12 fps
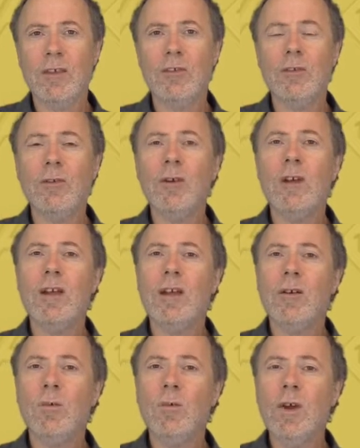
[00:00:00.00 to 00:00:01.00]
So,
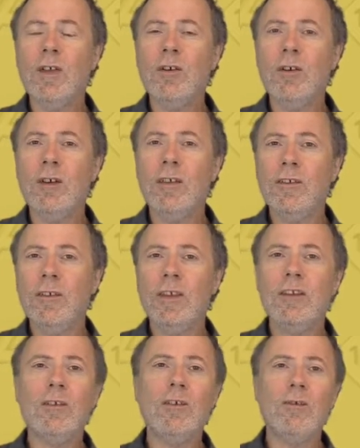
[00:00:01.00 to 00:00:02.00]
when you're
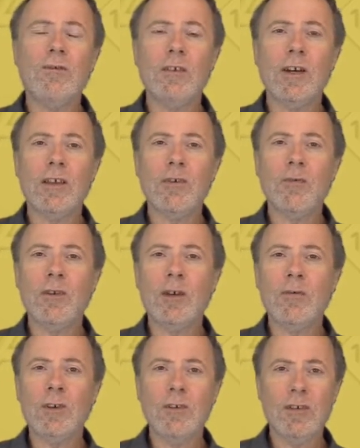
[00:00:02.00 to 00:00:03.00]
listening to your voice, what I
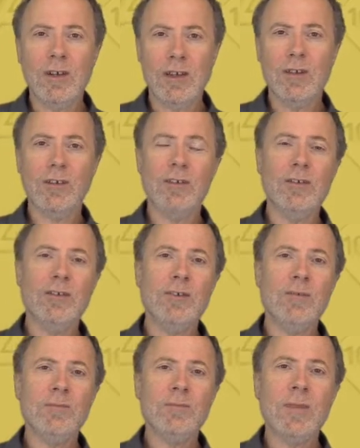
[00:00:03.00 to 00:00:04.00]
want you to listen
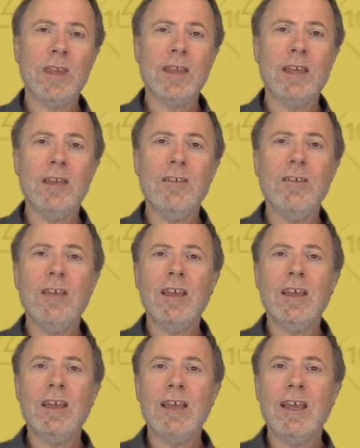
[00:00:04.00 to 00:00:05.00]
to is
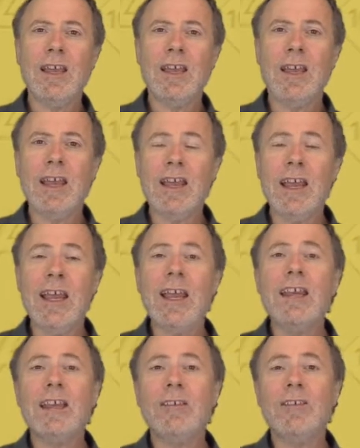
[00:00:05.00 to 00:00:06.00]

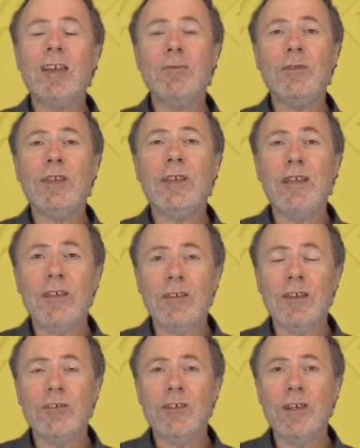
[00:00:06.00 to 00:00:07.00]
in accepting
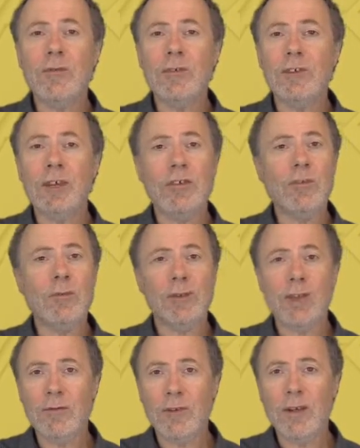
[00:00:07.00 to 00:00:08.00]
such an invitation,
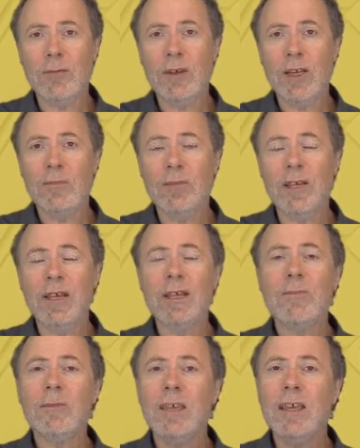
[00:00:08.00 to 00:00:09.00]
whatever it may
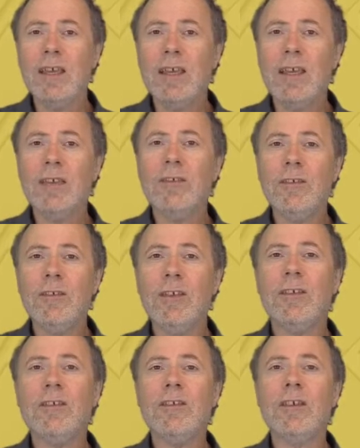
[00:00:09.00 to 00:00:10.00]
be, is
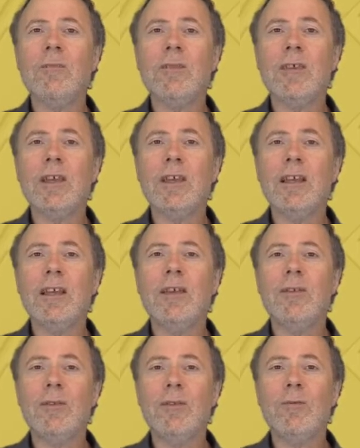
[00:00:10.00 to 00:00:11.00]
this something
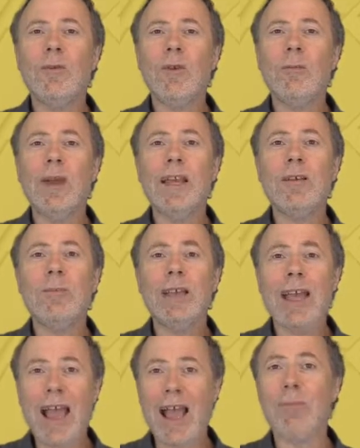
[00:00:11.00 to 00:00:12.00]
that will make me
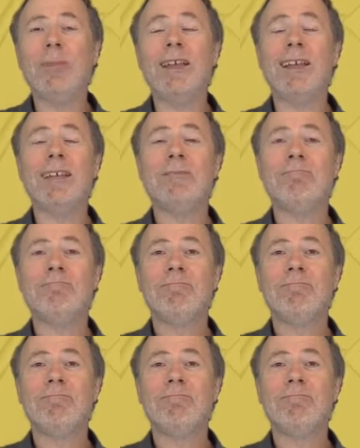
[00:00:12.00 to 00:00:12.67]
happy?